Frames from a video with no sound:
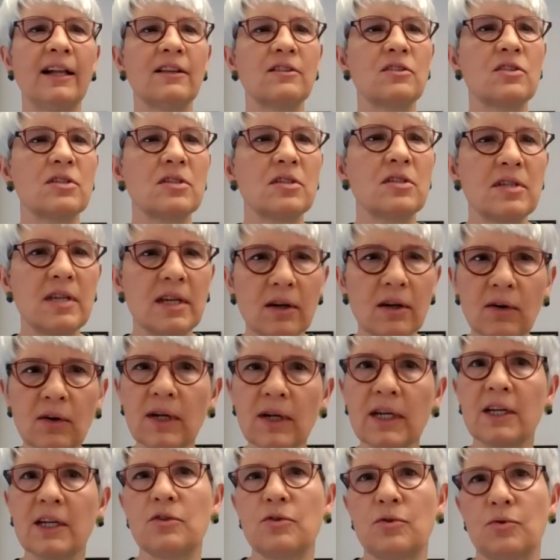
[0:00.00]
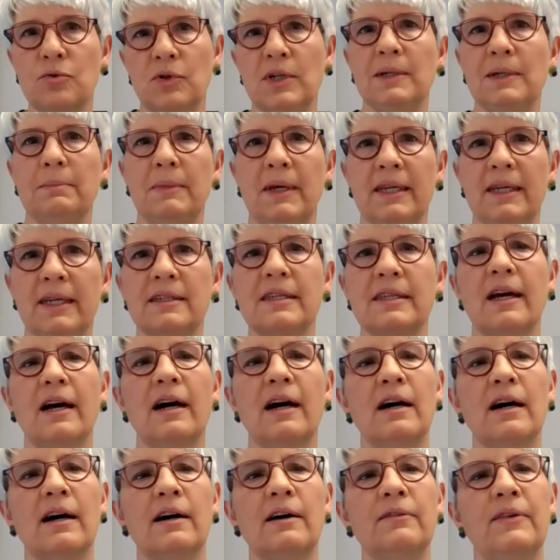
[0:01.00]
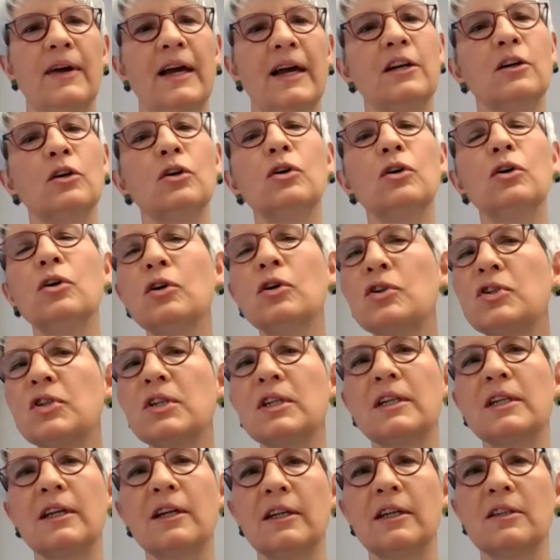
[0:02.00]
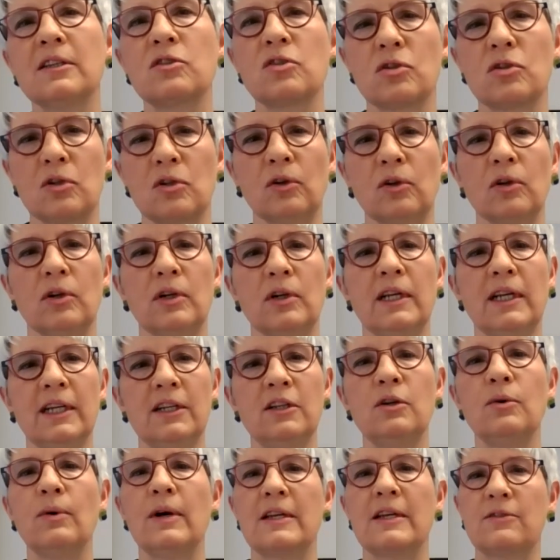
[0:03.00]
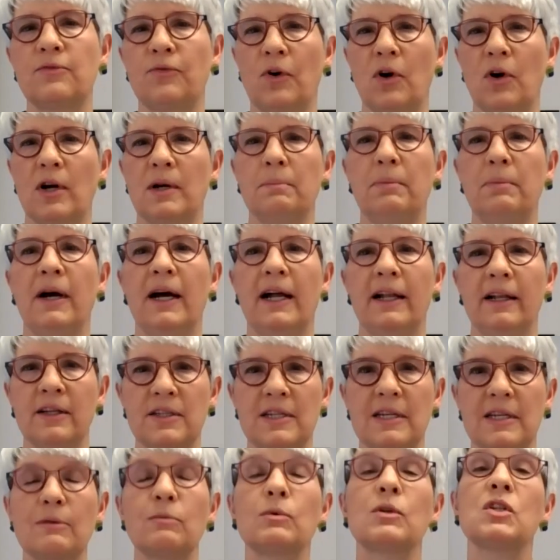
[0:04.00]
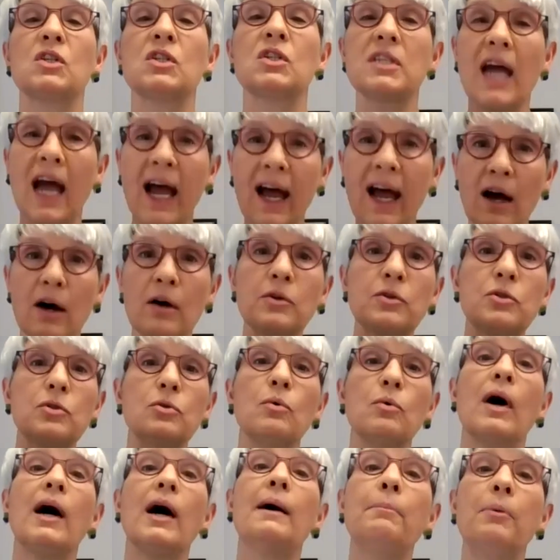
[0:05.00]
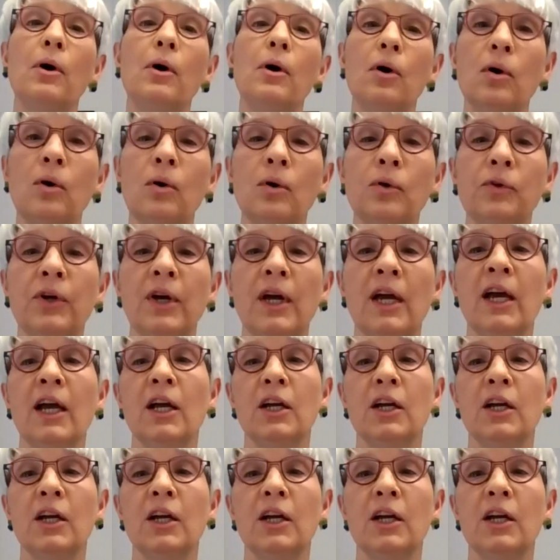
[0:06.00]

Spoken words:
and serious treatment of an urgent concern in US foreign policy, which is how to uphold